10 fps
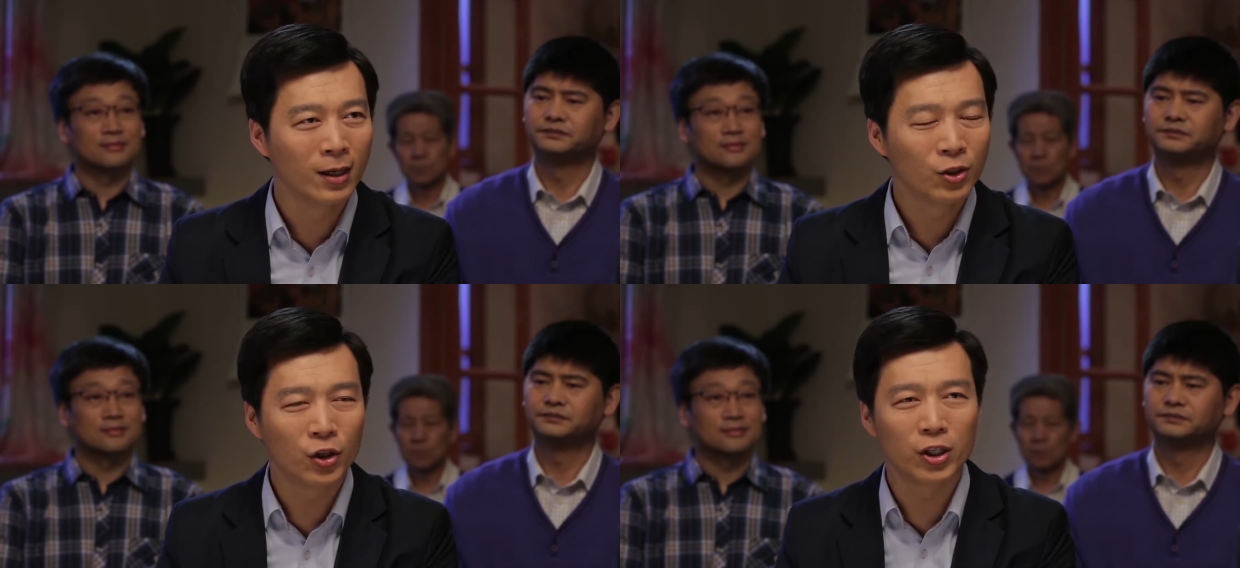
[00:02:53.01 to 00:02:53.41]

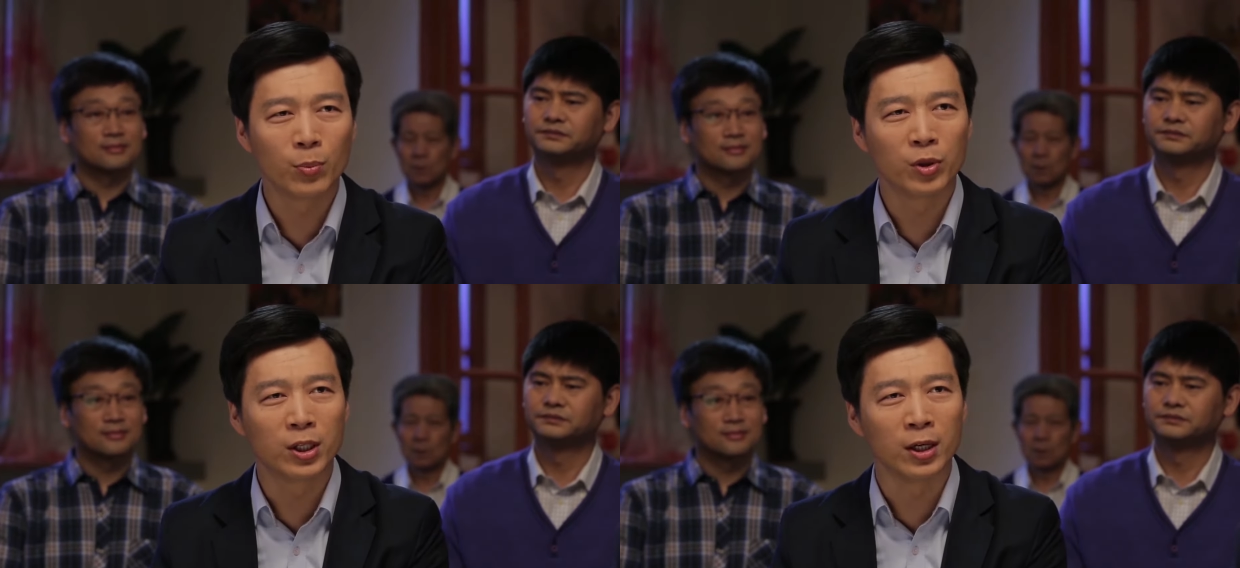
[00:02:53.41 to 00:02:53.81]
Speaker 1: is
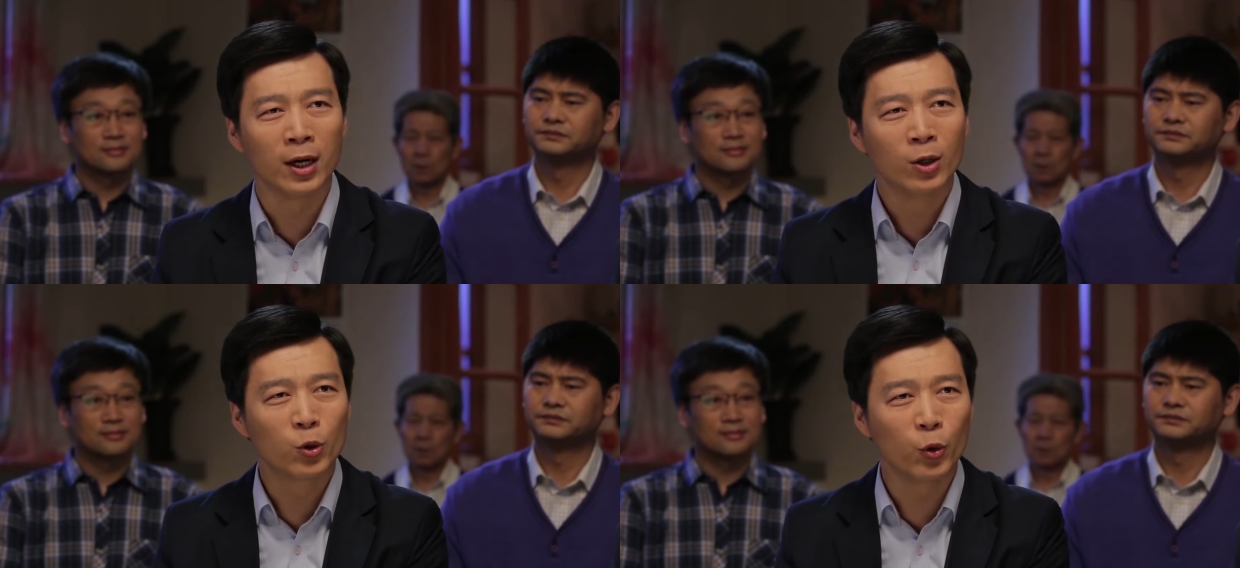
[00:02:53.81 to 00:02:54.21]
just a
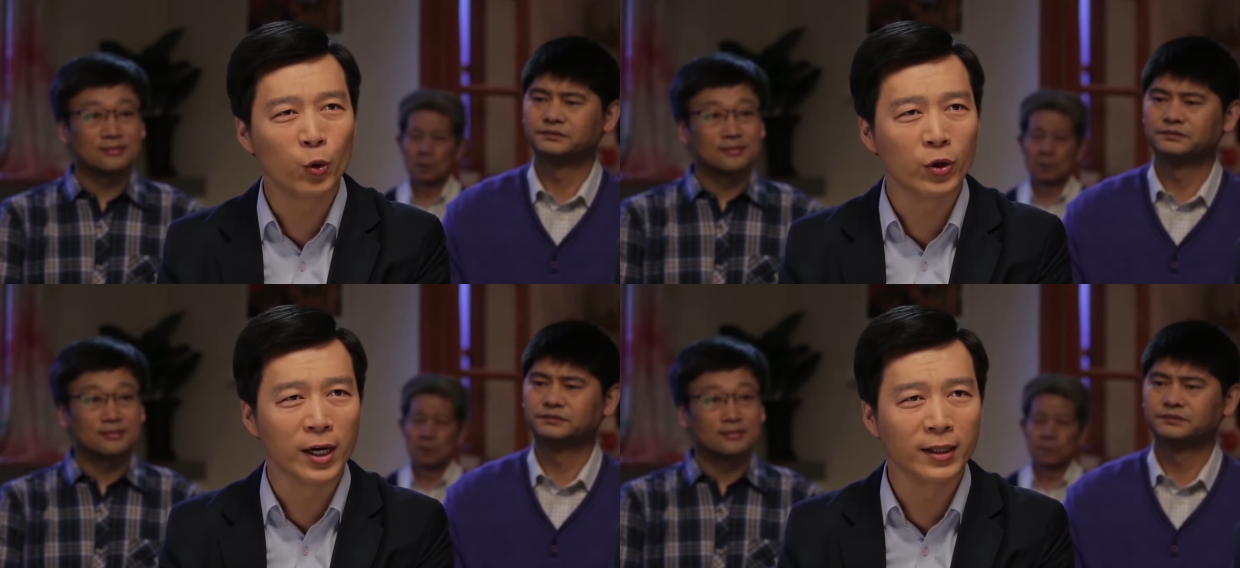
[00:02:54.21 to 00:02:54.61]
figment of
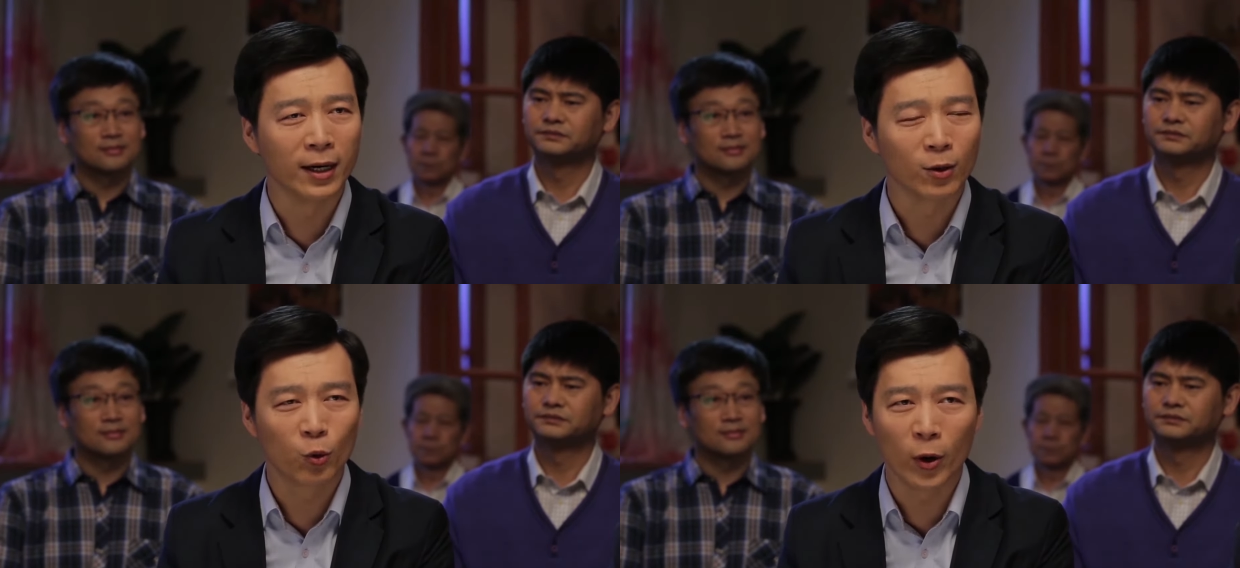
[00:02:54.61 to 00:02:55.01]
people's
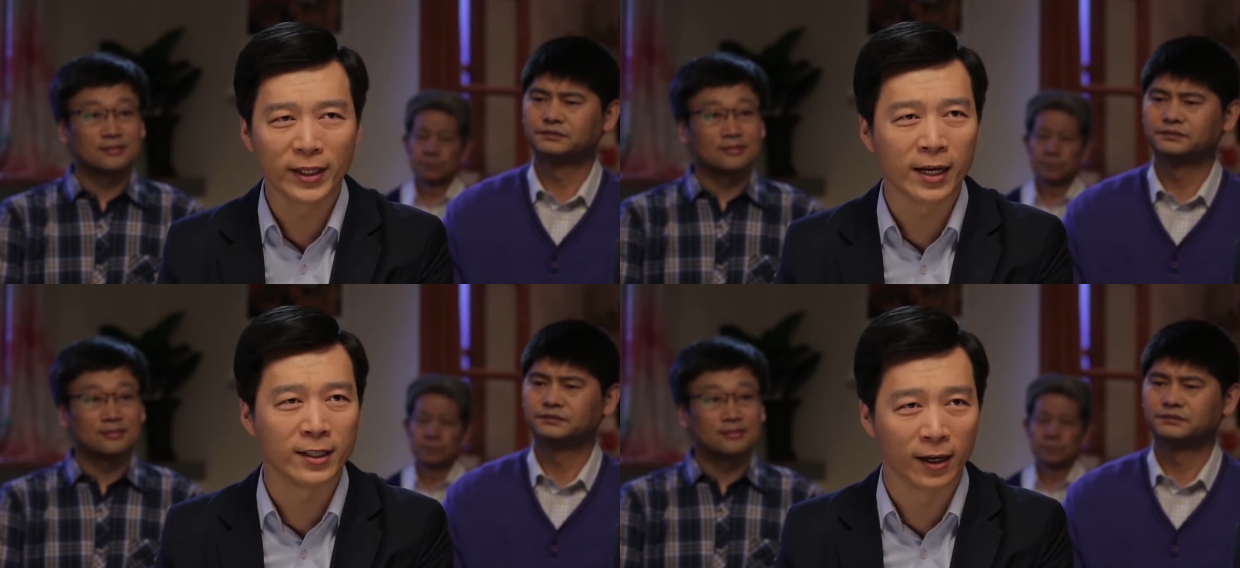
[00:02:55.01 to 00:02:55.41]
own
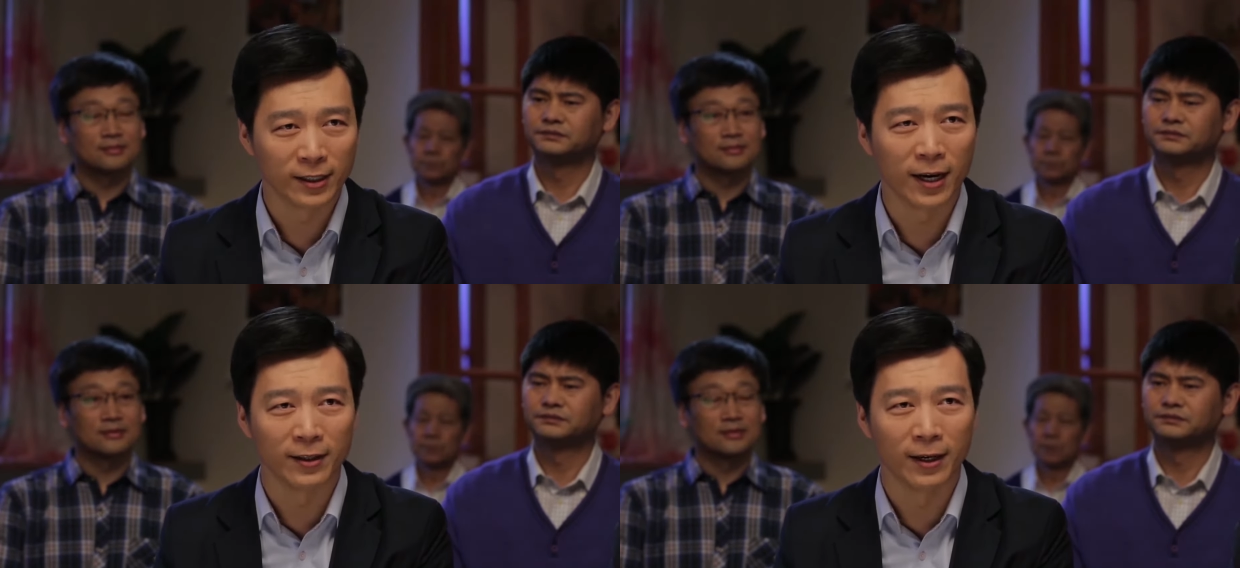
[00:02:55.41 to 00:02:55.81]

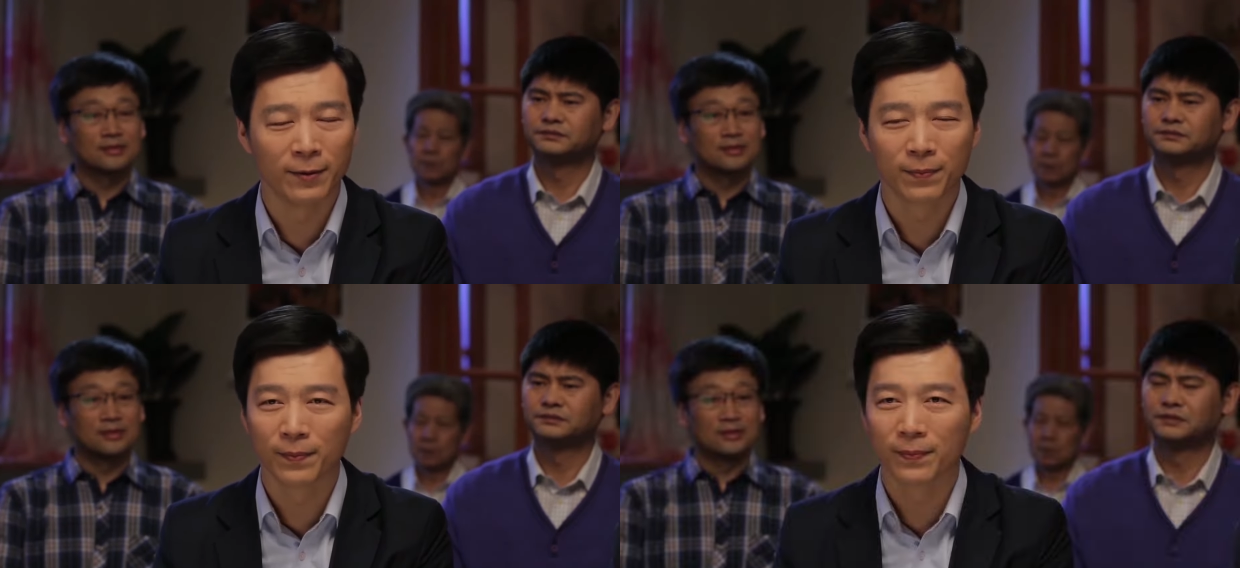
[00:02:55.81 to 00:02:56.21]
imaginations?